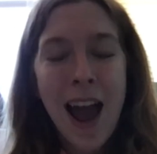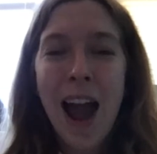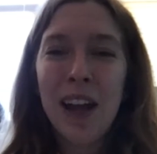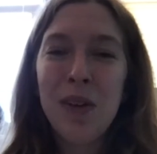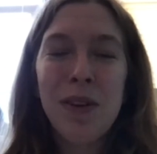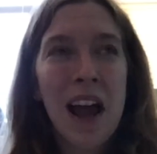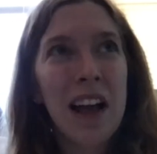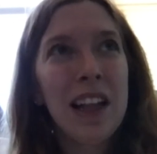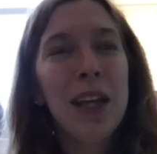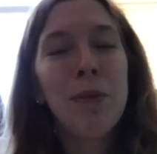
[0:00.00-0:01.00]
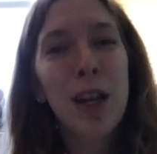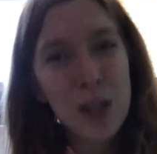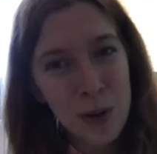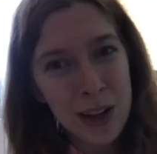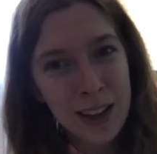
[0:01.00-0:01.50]
I do not clean my
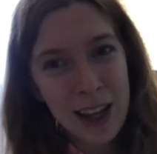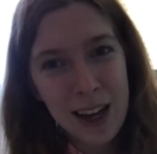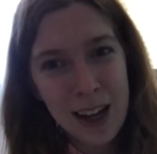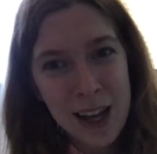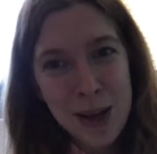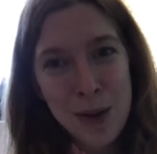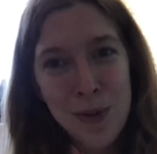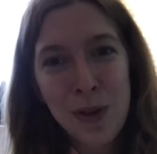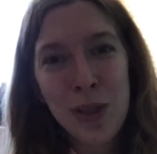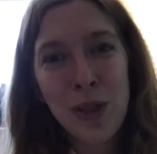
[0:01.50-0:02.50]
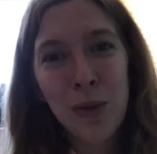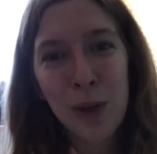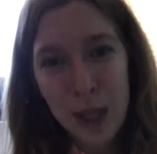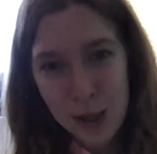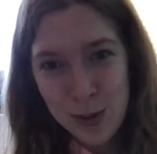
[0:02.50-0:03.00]
toilet with the
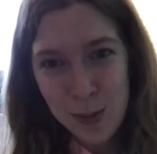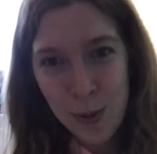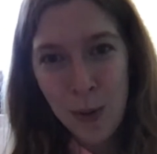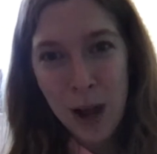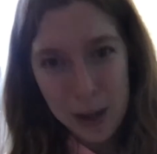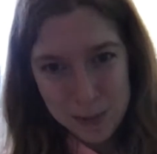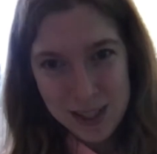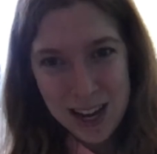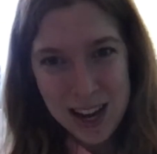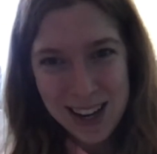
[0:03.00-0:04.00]
reusable wipes.